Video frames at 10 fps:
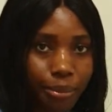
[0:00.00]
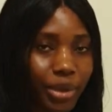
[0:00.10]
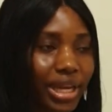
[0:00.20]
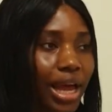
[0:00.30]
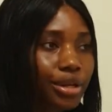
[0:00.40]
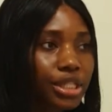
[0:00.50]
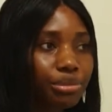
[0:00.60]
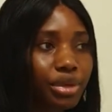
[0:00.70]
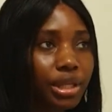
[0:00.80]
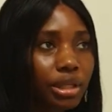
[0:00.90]
but that
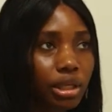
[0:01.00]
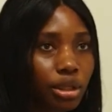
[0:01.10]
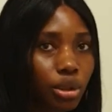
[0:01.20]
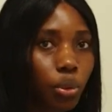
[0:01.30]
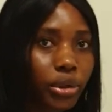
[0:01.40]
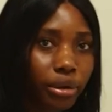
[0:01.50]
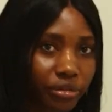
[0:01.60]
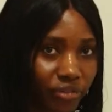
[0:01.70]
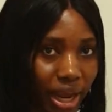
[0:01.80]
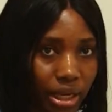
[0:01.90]
doesn't mean you will
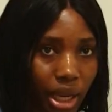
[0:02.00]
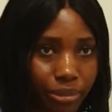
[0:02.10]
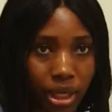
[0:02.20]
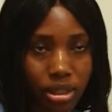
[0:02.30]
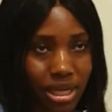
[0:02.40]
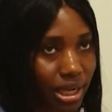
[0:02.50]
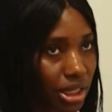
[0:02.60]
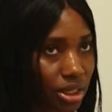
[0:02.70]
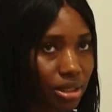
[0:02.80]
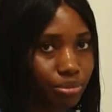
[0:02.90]
not find, because at
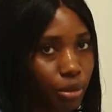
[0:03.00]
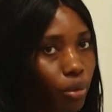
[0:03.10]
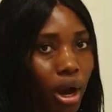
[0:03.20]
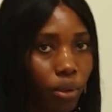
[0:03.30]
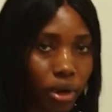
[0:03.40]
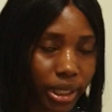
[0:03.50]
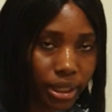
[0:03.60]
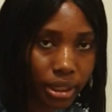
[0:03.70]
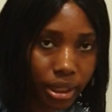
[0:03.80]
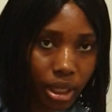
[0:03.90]
least people are
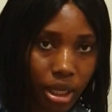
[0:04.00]
working.